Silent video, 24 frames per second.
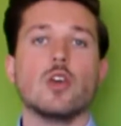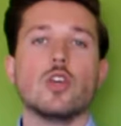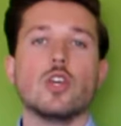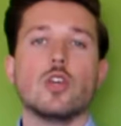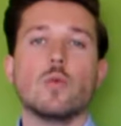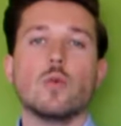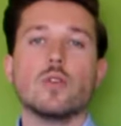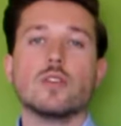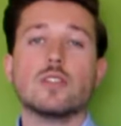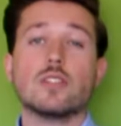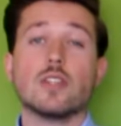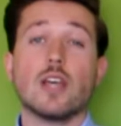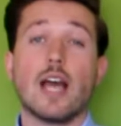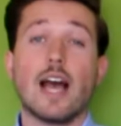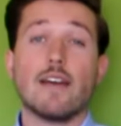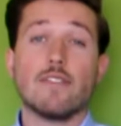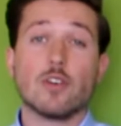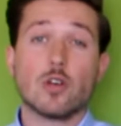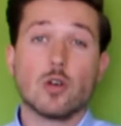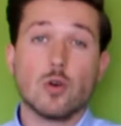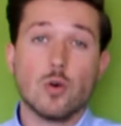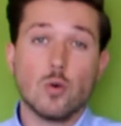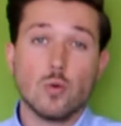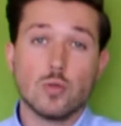You want to
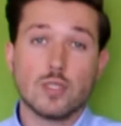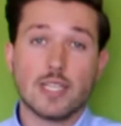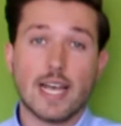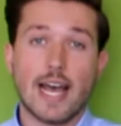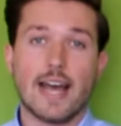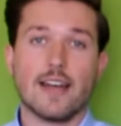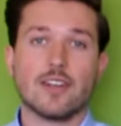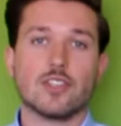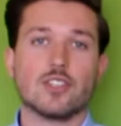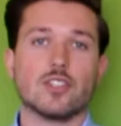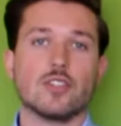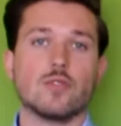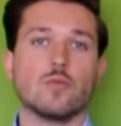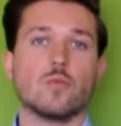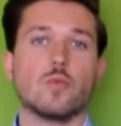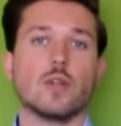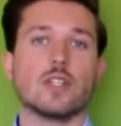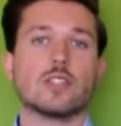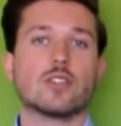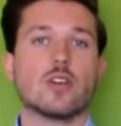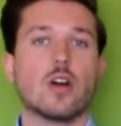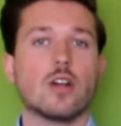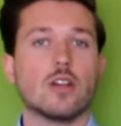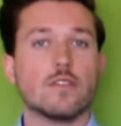have a call to action
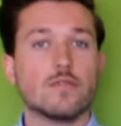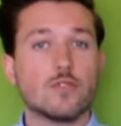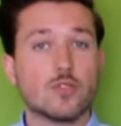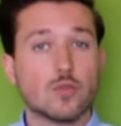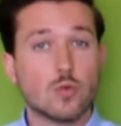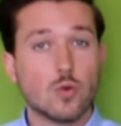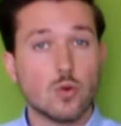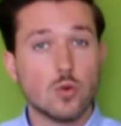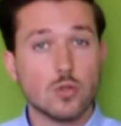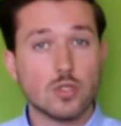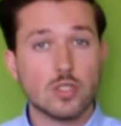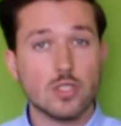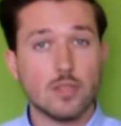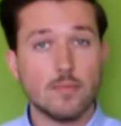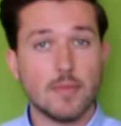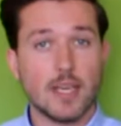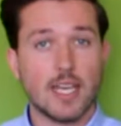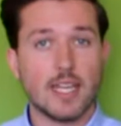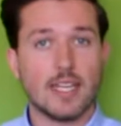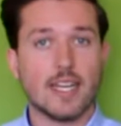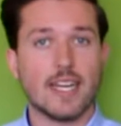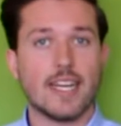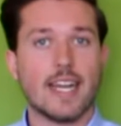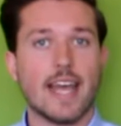which kind of draws them
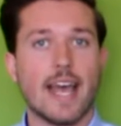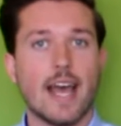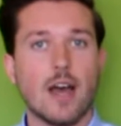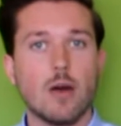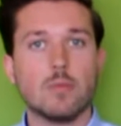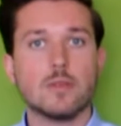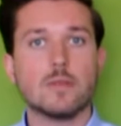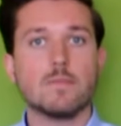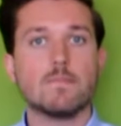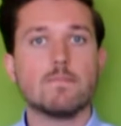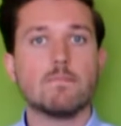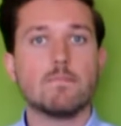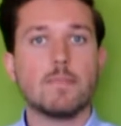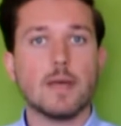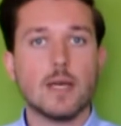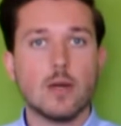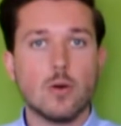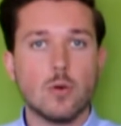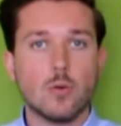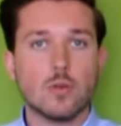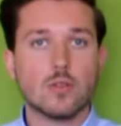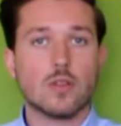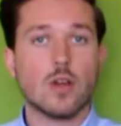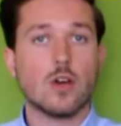in and helps
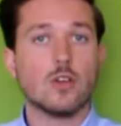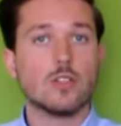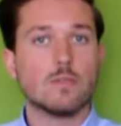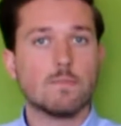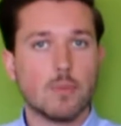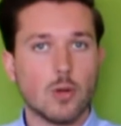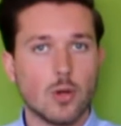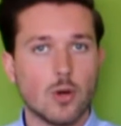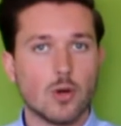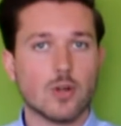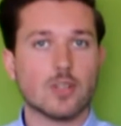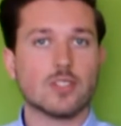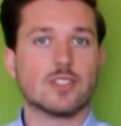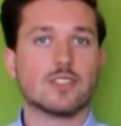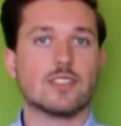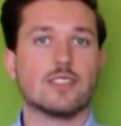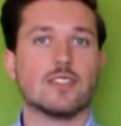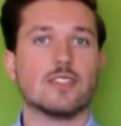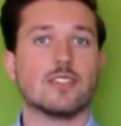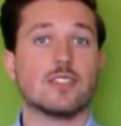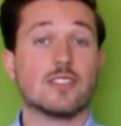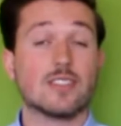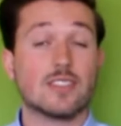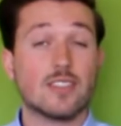build those blocks
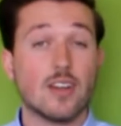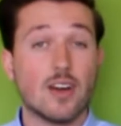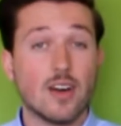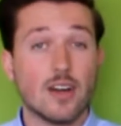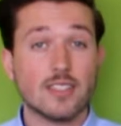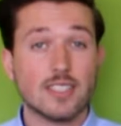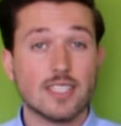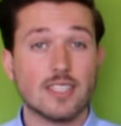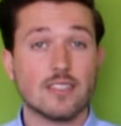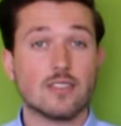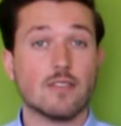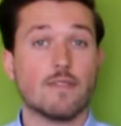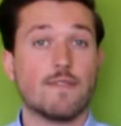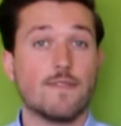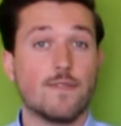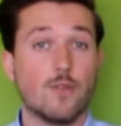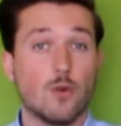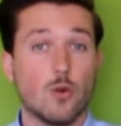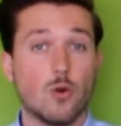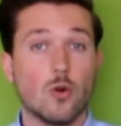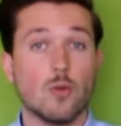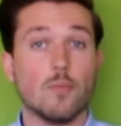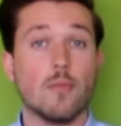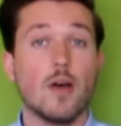to starting to
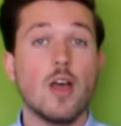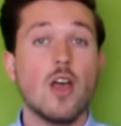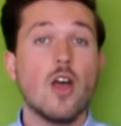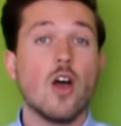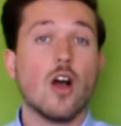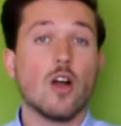form